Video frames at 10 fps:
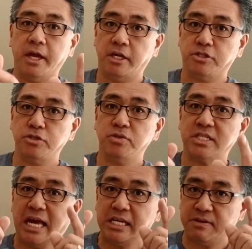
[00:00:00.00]
Jesus
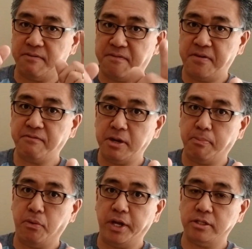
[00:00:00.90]
has fifty
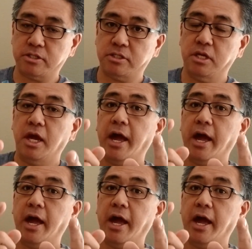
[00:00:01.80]
points